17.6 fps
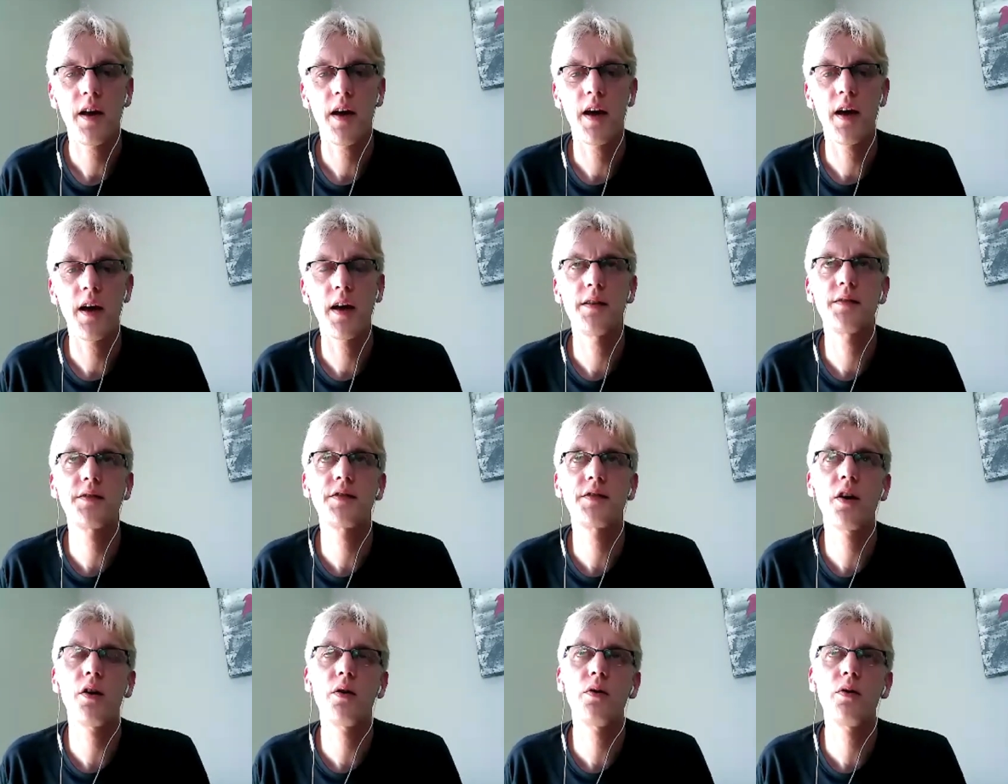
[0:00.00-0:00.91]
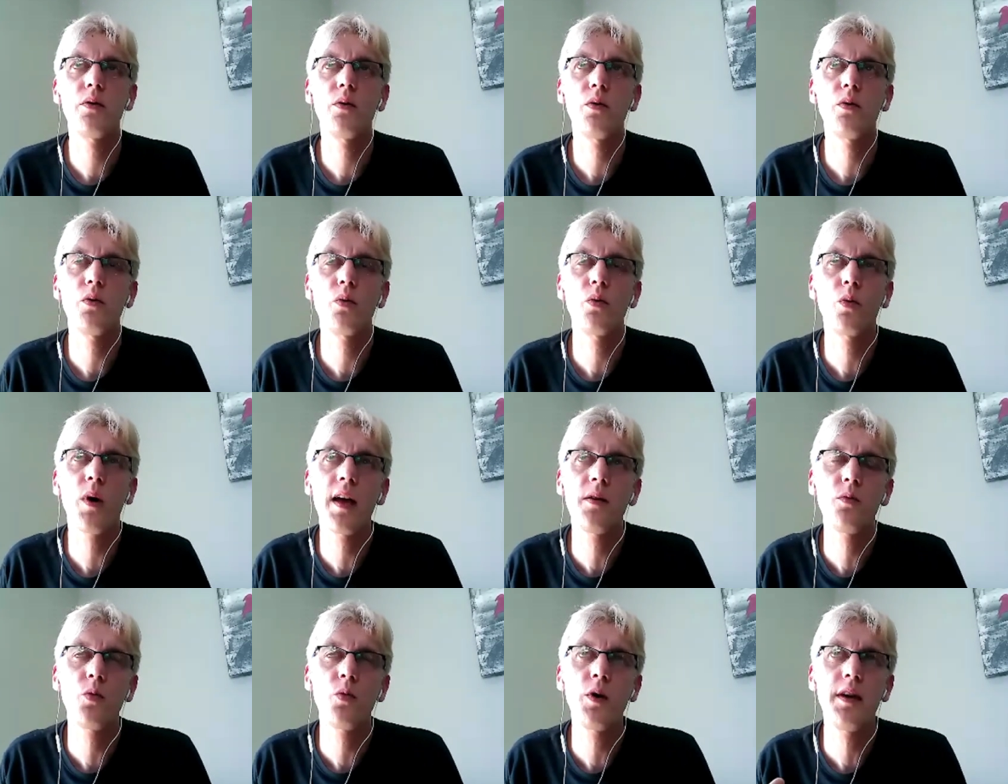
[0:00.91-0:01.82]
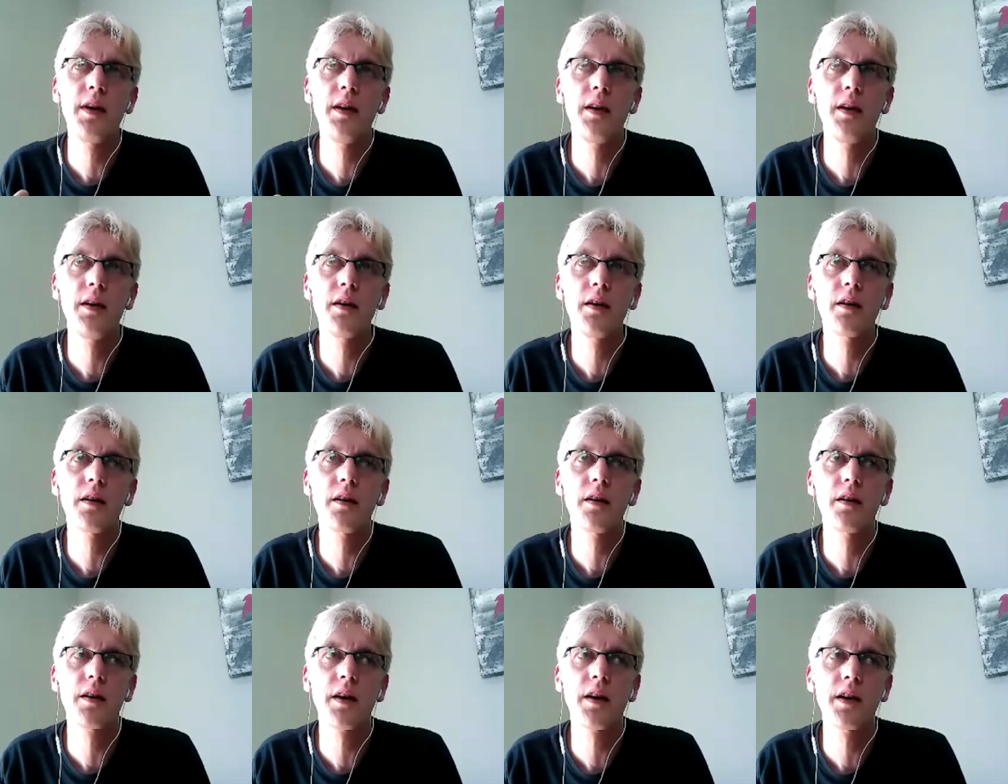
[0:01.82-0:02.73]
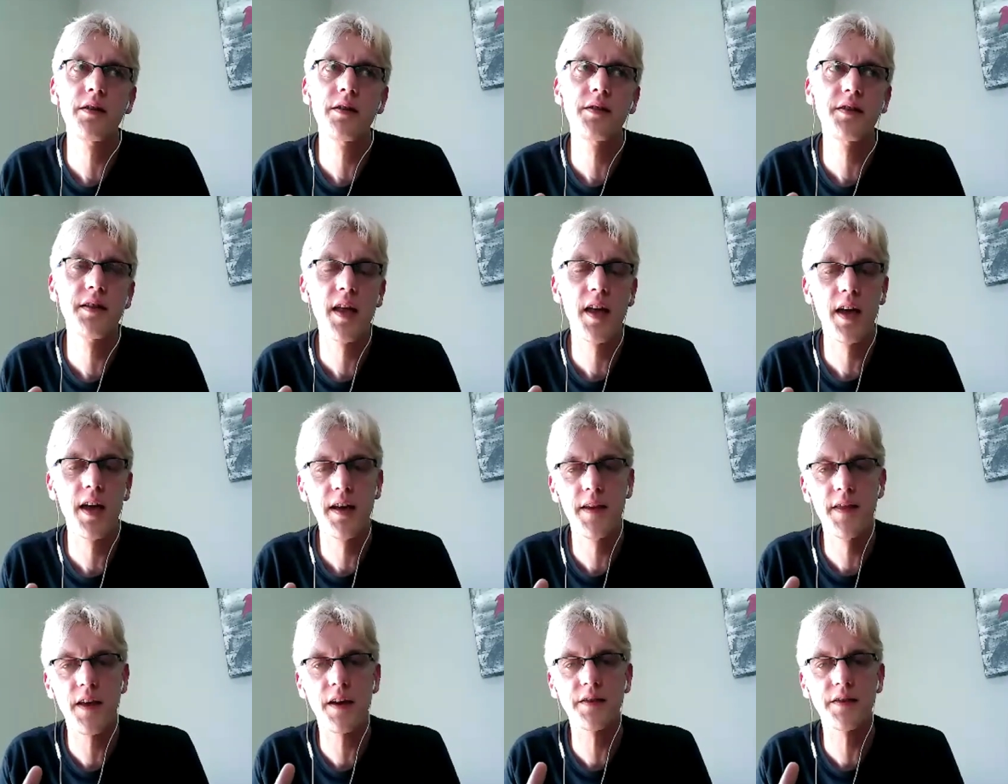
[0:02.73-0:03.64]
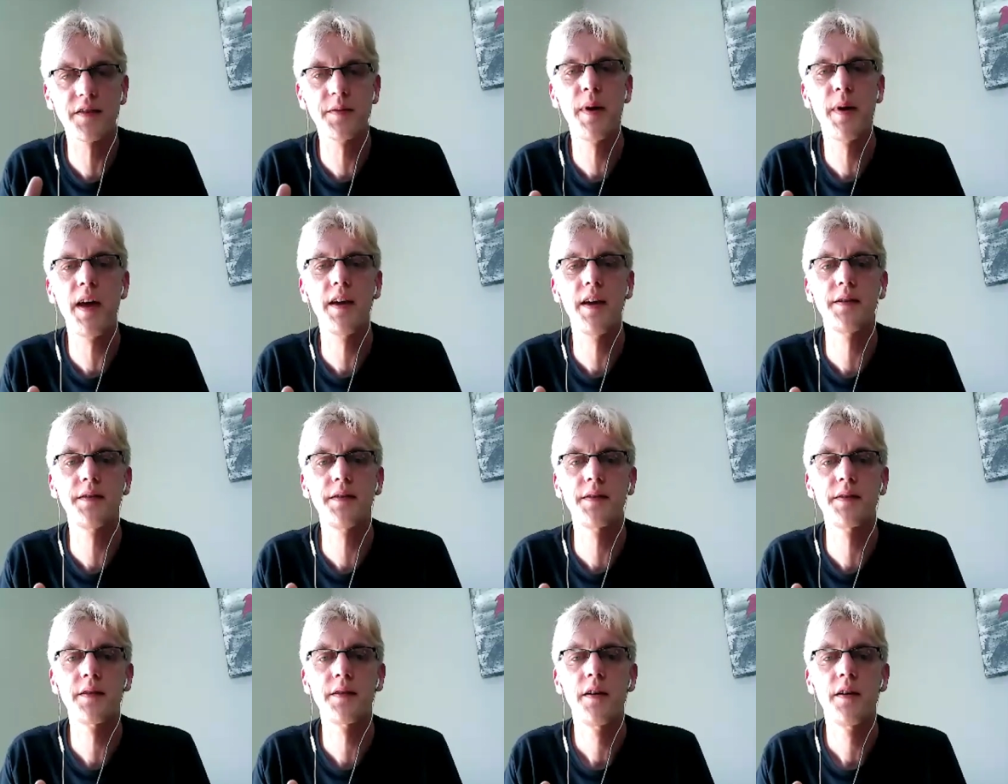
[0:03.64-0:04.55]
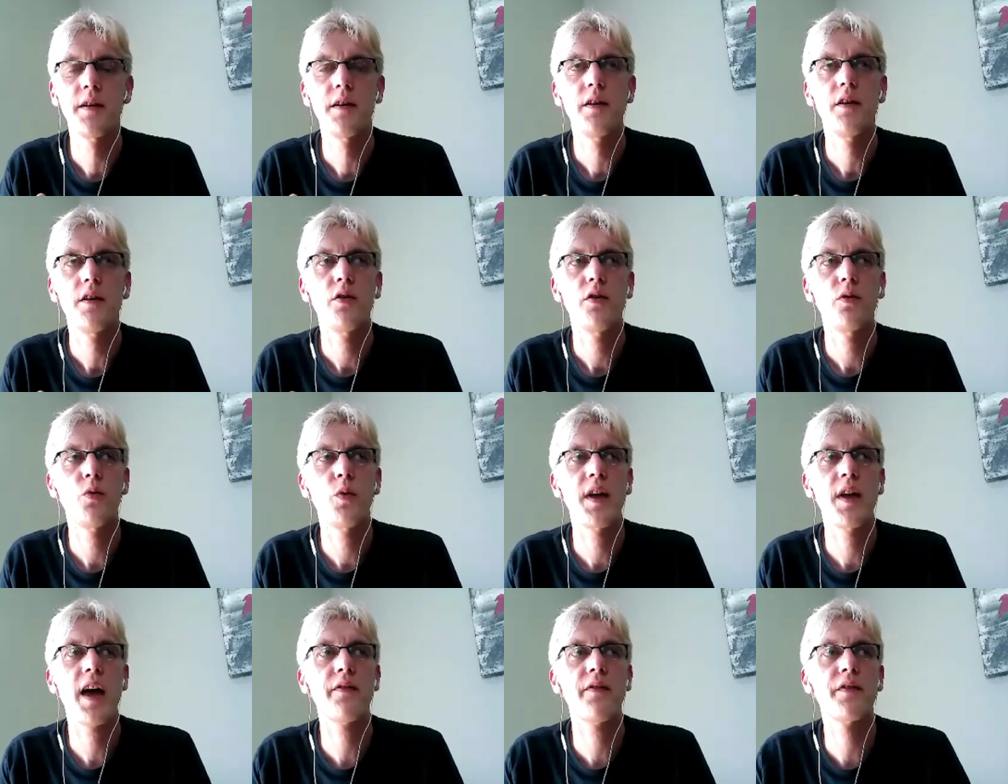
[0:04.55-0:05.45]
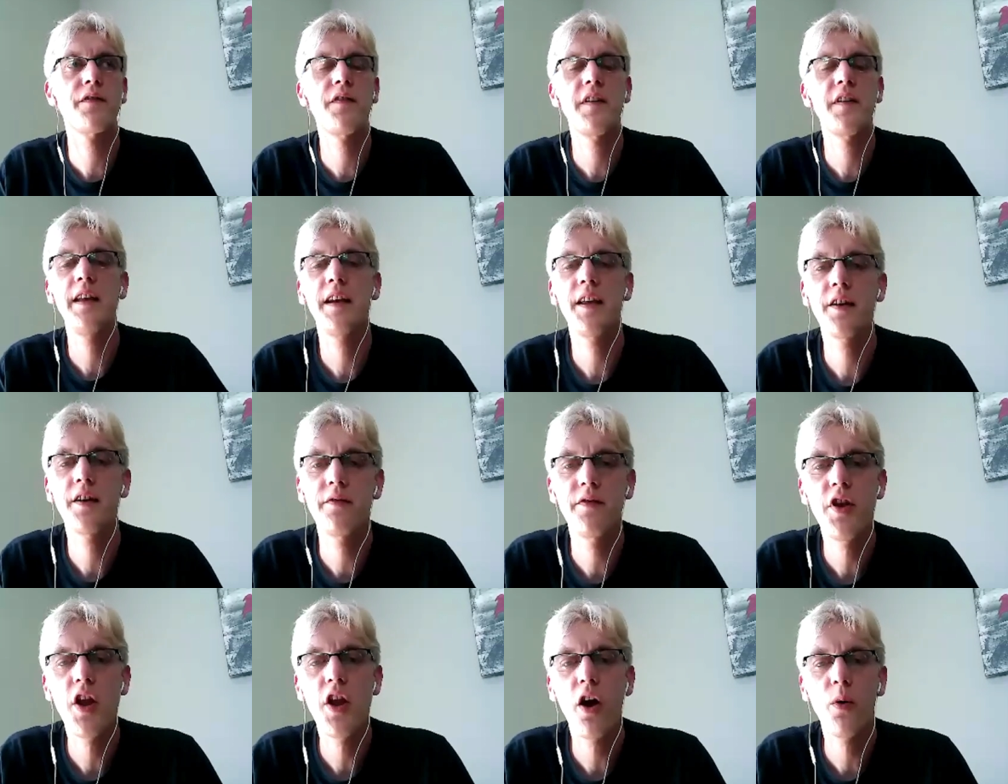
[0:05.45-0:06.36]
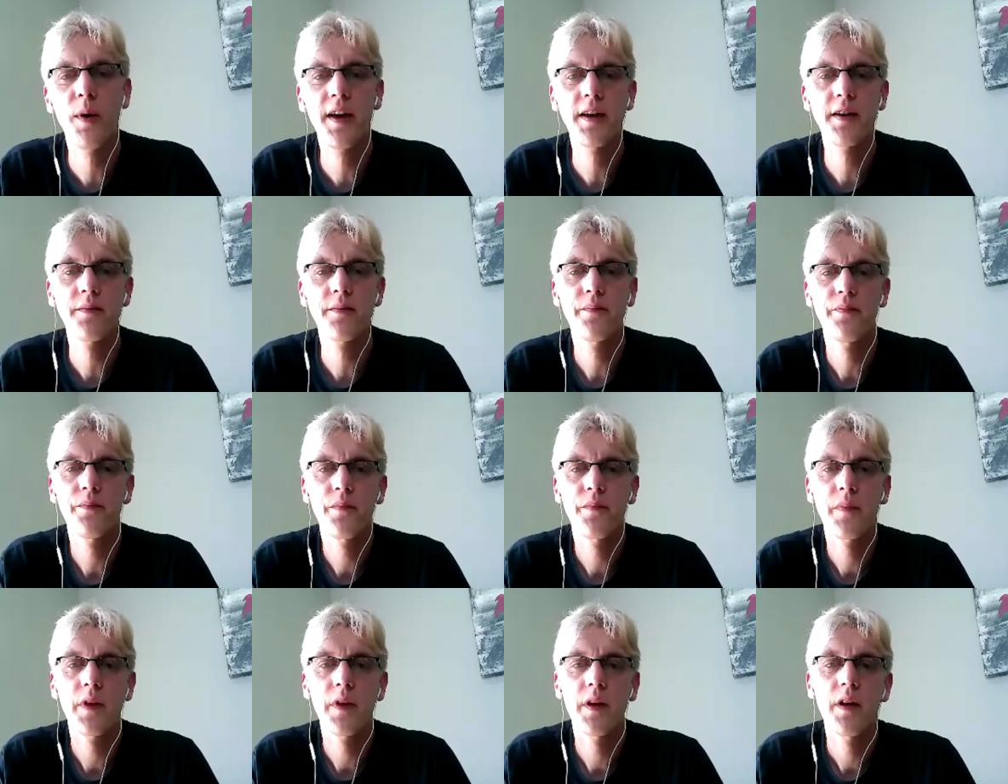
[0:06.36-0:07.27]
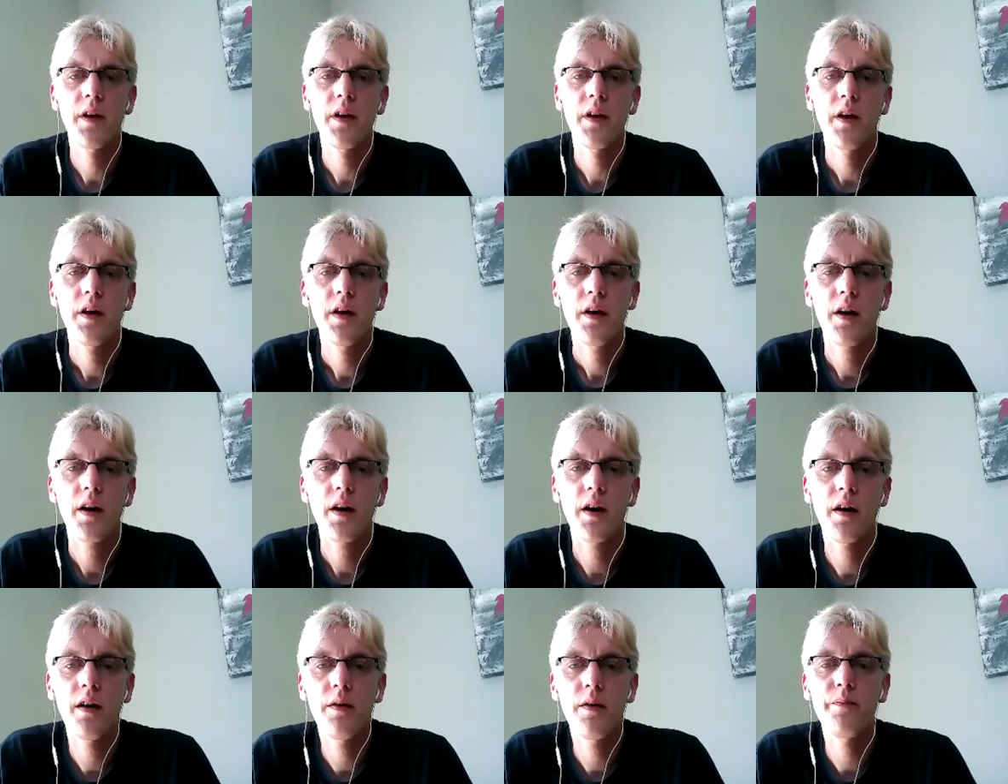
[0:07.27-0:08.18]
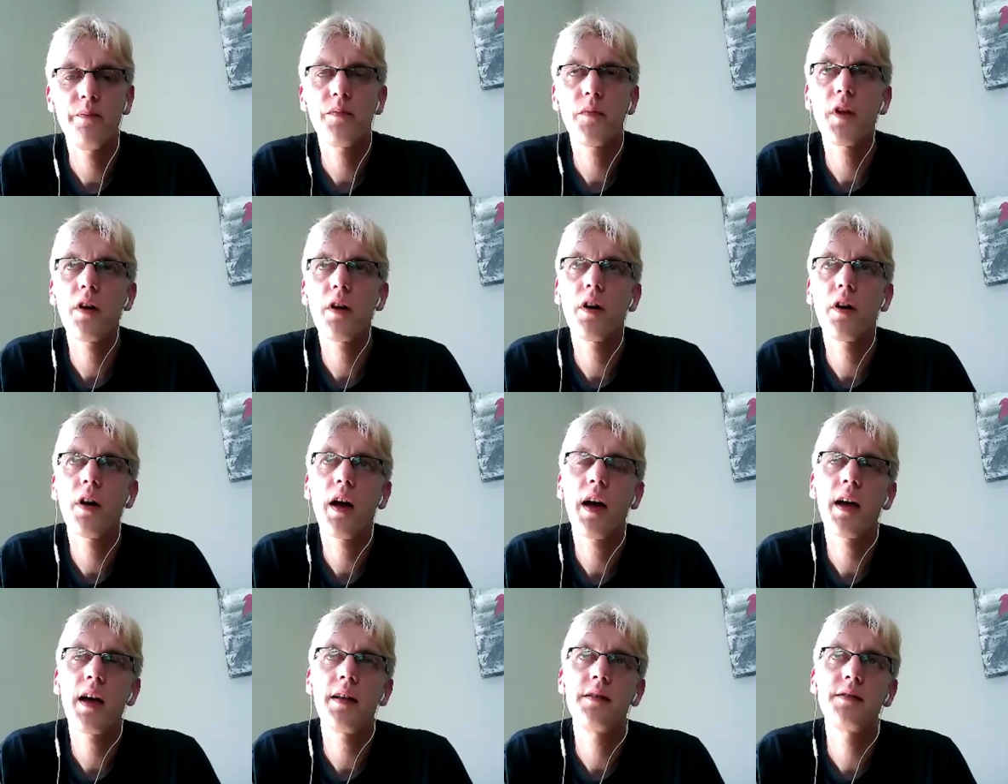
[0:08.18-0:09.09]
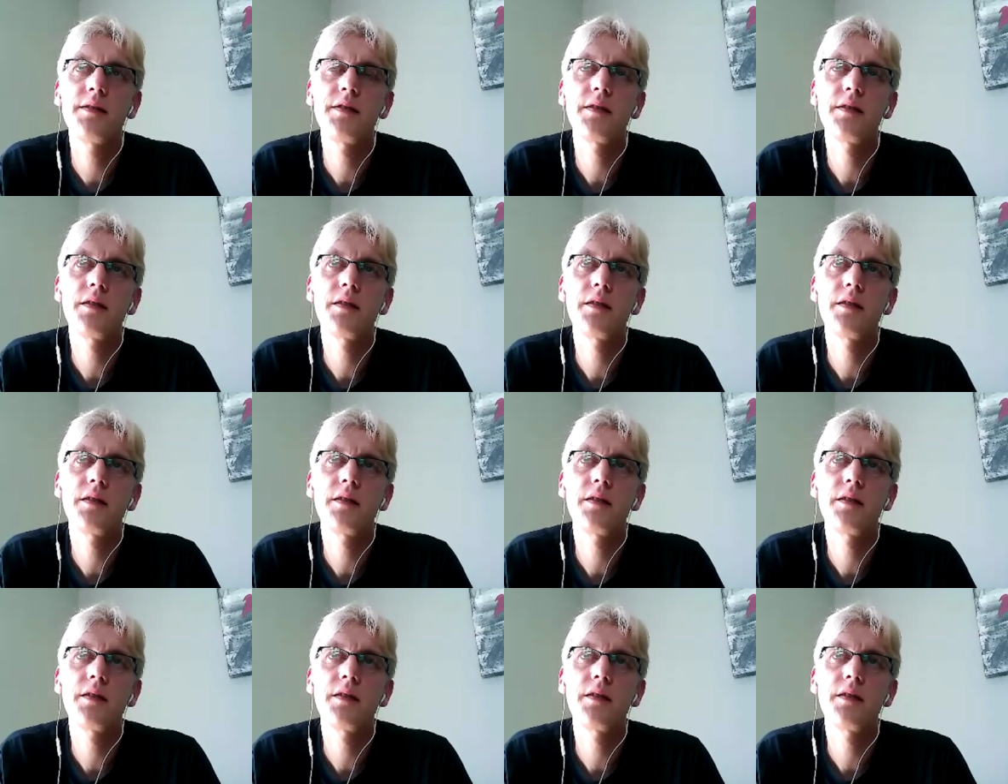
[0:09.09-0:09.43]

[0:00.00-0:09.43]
And so when we can stay in that space, we have a feeling of knowing. And